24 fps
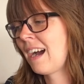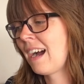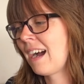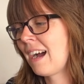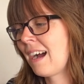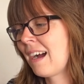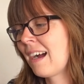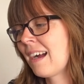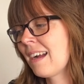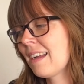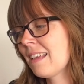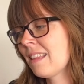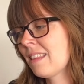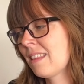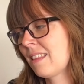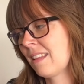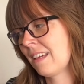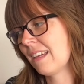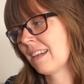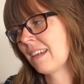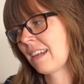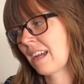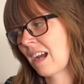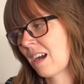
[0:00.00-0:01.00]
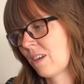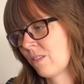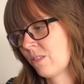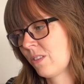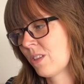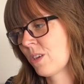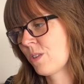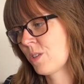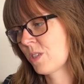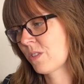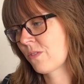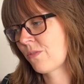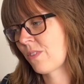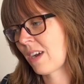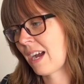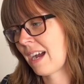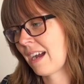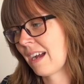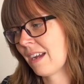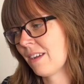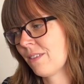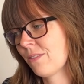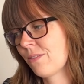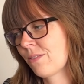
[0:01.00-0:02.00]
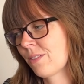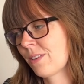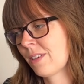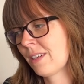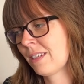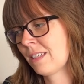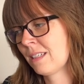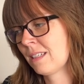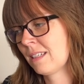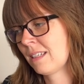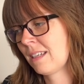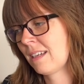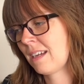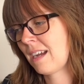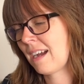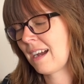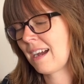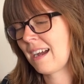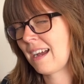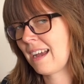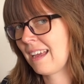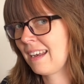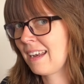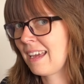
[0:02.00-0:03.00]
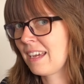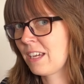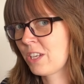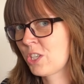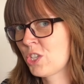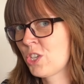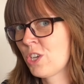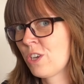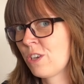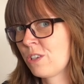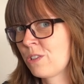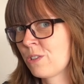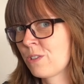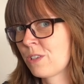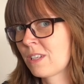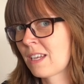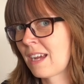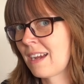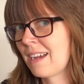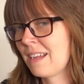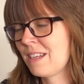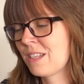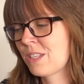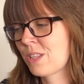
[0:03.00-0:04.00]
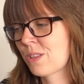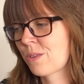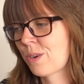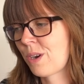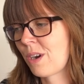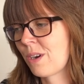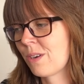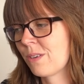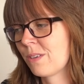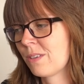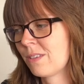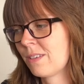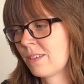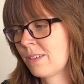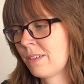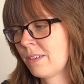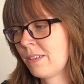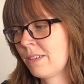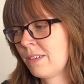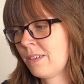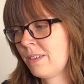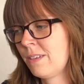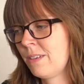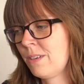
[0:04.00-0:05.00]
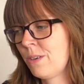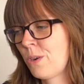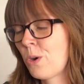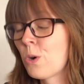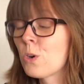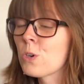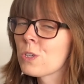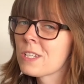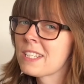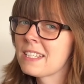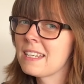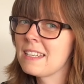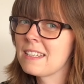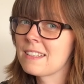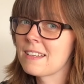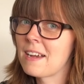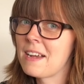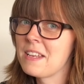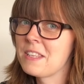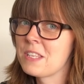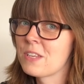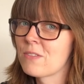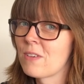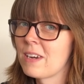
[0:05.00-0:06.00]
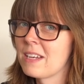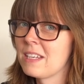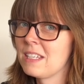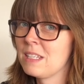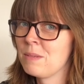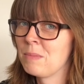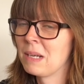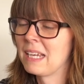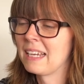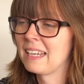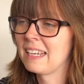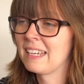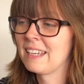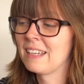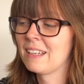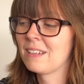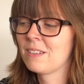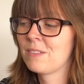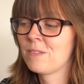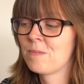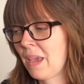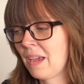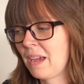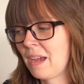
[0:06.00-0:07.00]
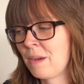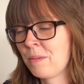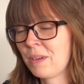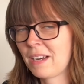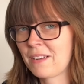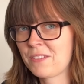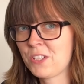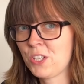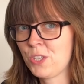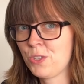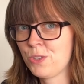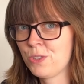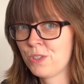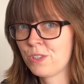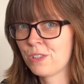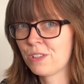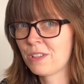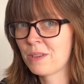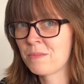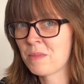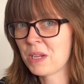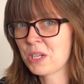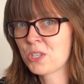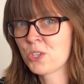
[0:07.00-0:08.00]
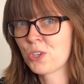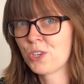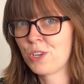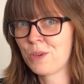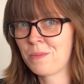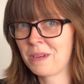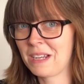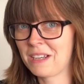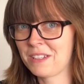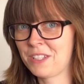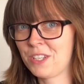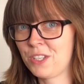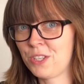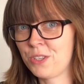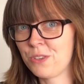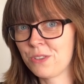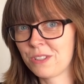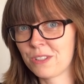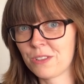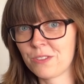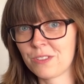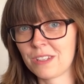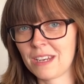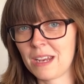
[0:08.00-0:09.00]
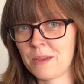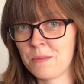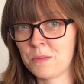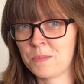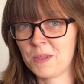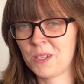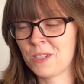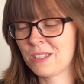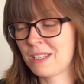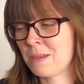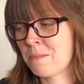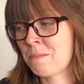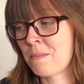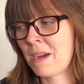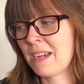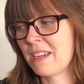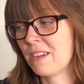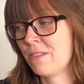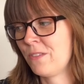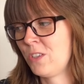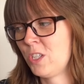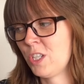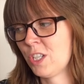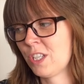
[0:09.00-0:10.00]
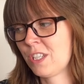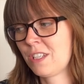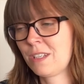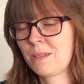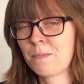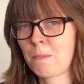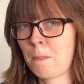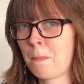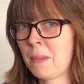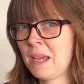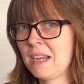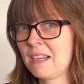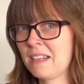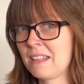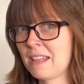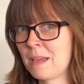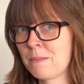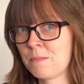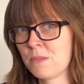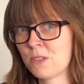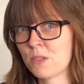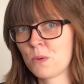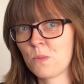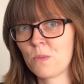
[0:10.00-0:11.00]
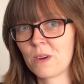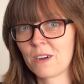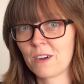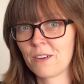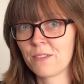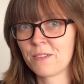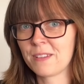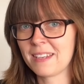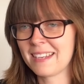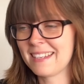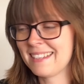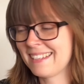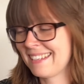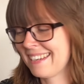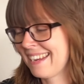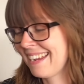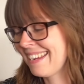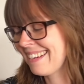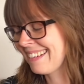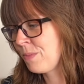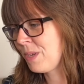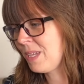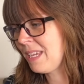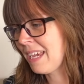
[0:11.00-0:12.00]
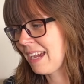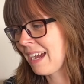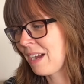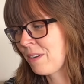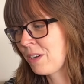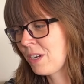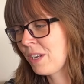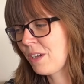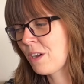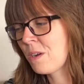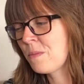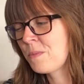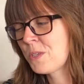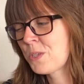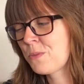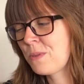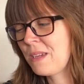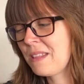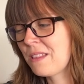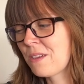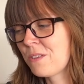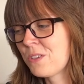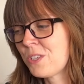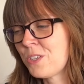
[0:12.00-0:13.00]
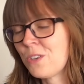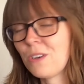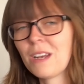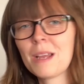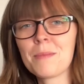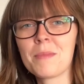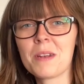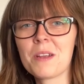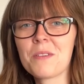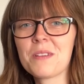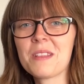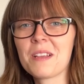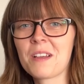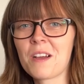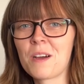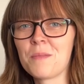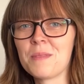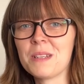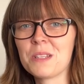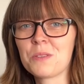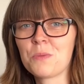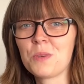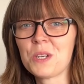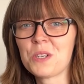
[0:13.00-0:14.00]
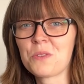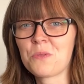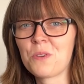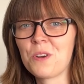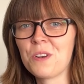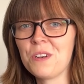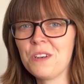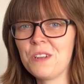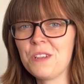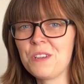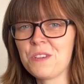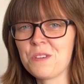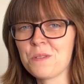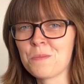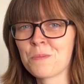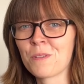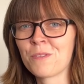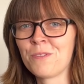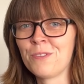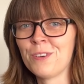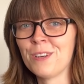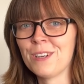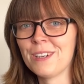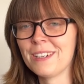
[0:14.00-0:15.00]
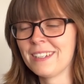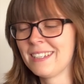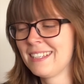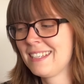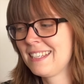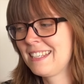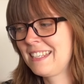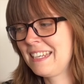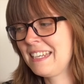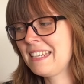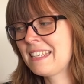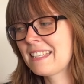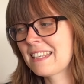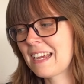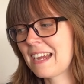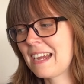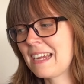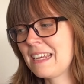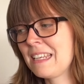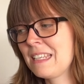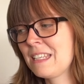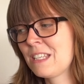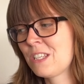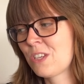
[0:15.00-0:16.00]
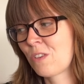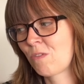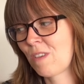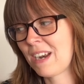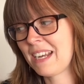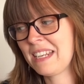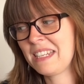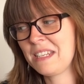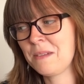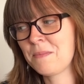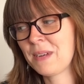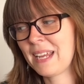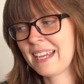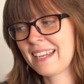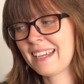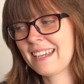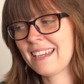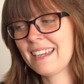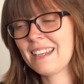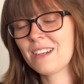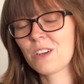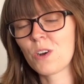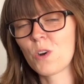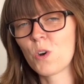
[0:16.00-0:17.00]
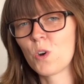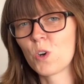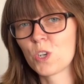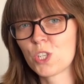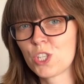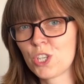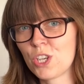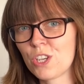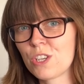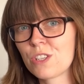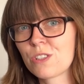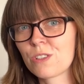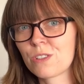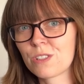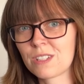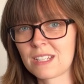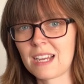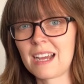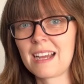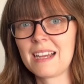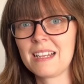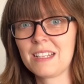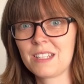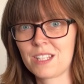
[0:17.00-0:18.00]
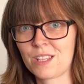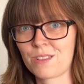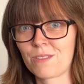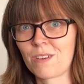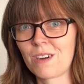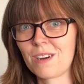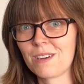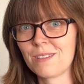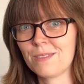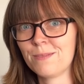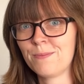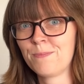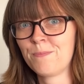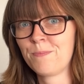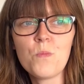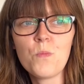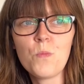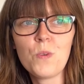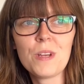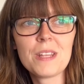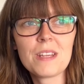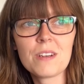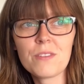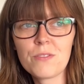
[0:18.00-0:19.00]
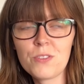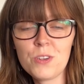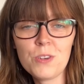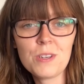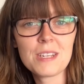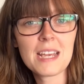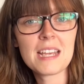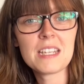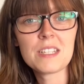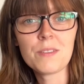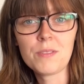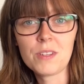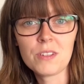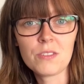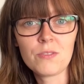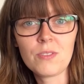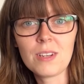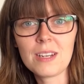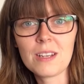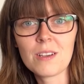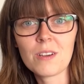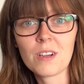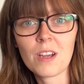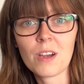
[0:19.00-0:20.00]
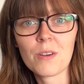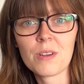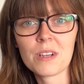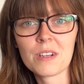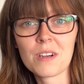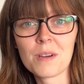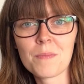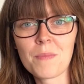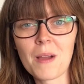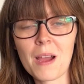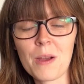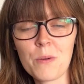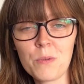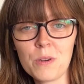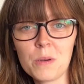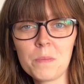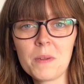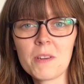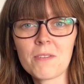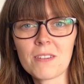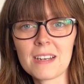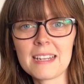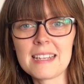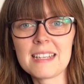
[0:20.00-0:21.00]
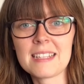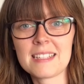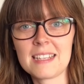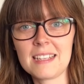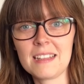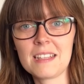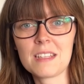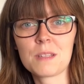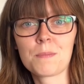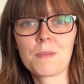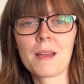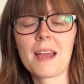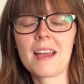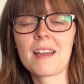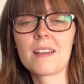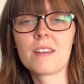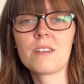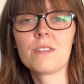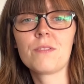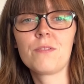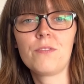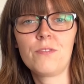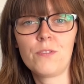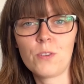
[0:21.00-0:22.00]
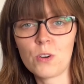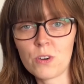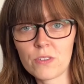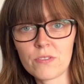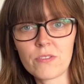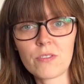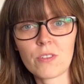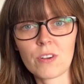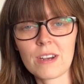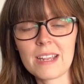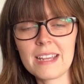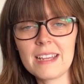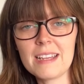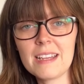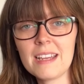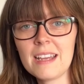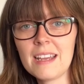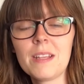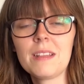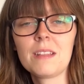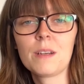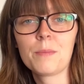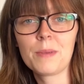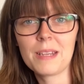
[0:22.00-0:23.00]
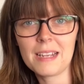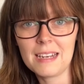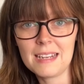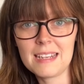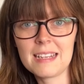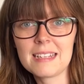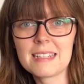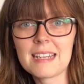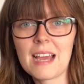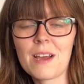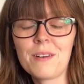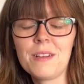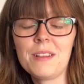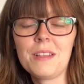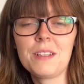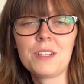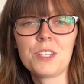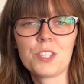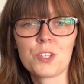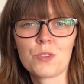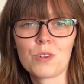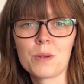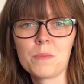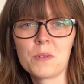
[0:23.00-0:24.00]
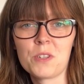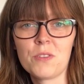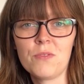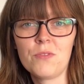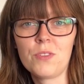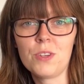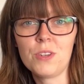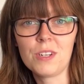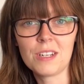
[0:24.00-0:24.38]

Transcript: I think out of those 5, I like Turtle Tides Throw or Seaside Serenity Blanket. I'm gonna have to Google and make sure nobody else has used those names because it might have just picked them somewhere off the internet. But yeah, I'm gonna go between those two. Let me know in the comments which one you prefer. Seaside Serenity Blanket or Turtle Tides Throw. Within a few days of this video going up, I will be releasing this pattern for free. There'll be a link down in the description for you